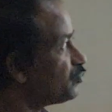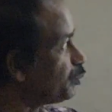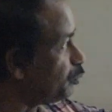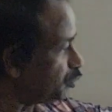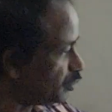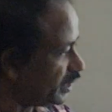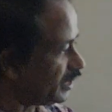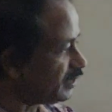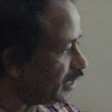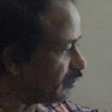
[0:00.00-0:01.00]
So put
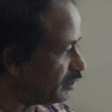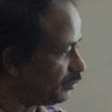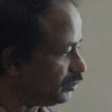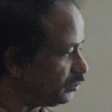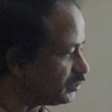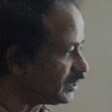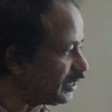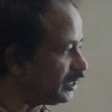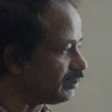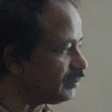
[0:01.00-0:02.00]
together, that will give you
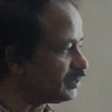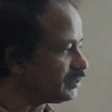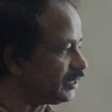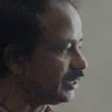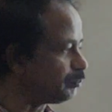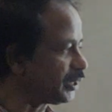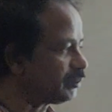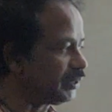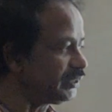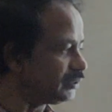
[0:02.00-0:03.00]
xi equals n
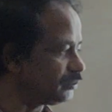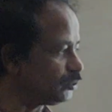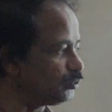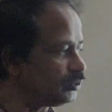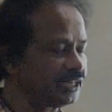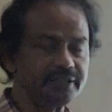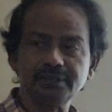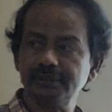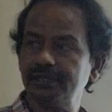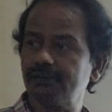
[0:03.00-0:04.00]
pi by 2,
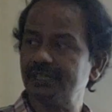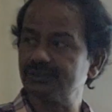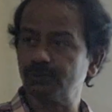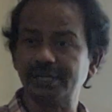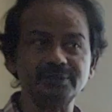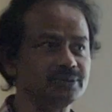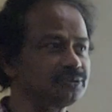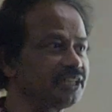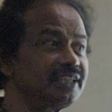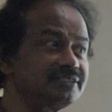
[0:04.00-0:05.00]
n equals 1,
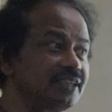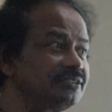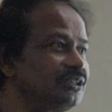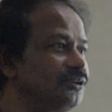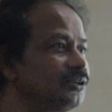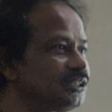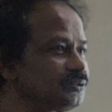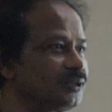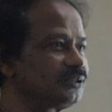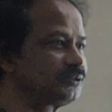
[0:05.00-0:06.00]
2, 3. It is not 0, it
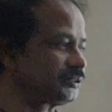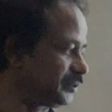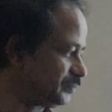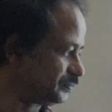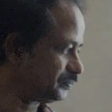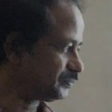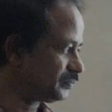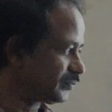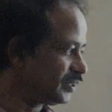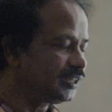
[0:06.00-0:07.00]
is 1, 2, 3.
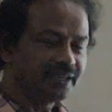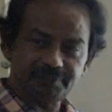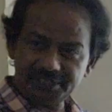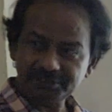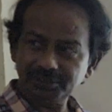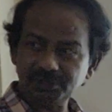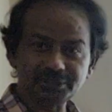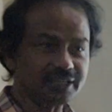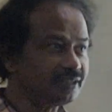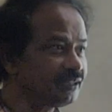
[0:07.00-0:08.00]
If it is 0,
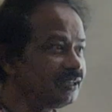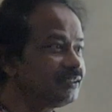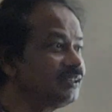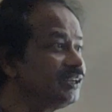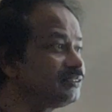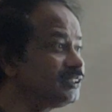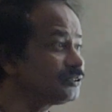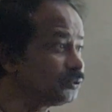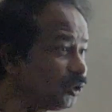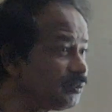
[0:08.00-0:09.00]
there
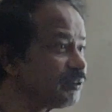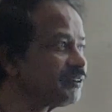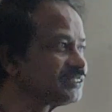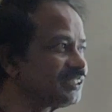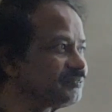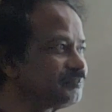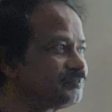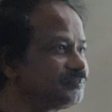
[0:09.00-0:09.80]
exists no wave function.